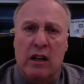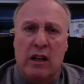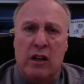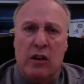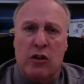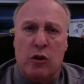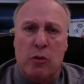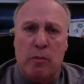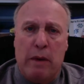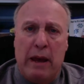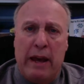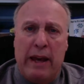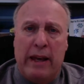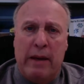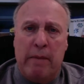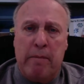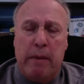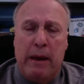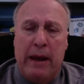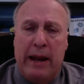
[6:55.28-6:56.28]
You're
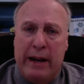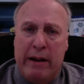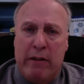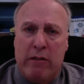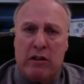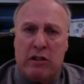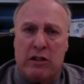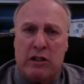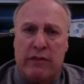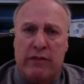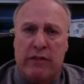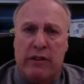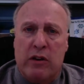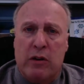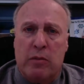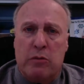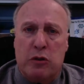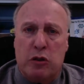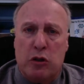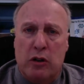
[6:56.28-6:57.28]
making parents, if they're
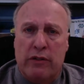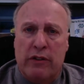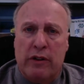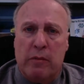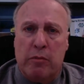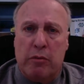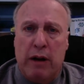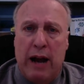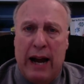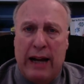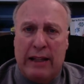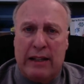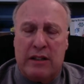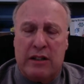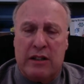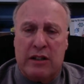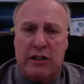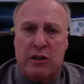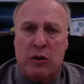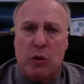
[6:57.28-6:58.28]
observing
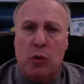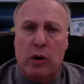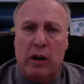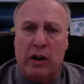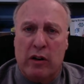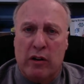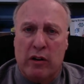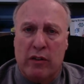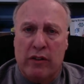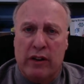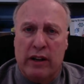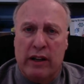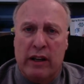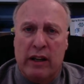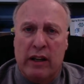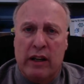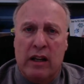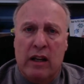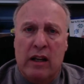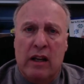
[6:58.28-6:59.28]
practices, aware of it.
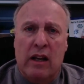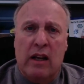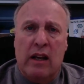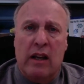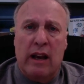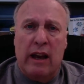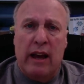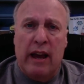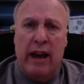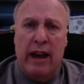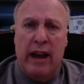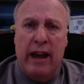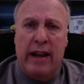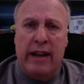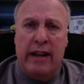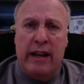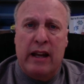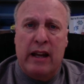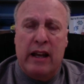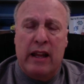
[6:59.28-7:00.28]

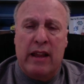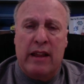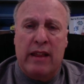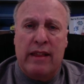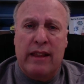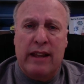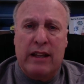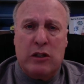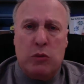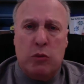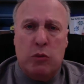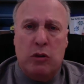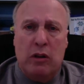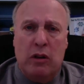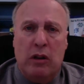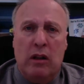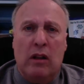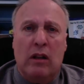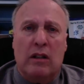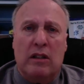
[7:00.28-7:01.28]
And this
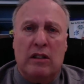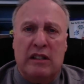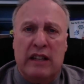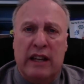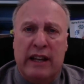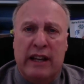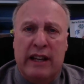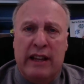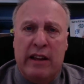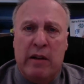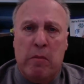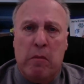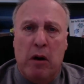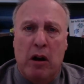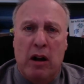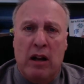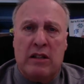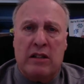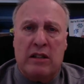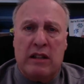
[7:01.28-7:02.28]
will stick in their
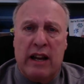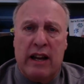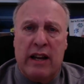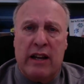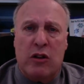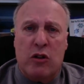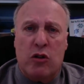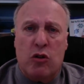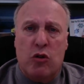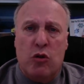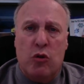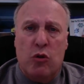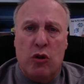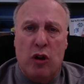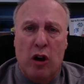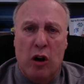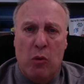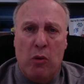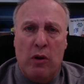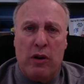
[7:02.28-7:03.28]
minds that you
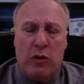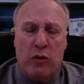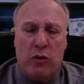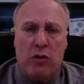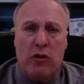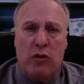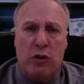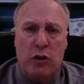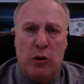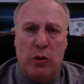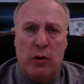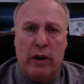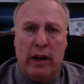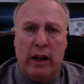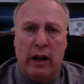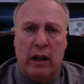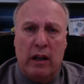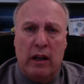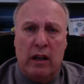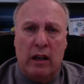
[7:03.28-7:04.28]
know what you're doing.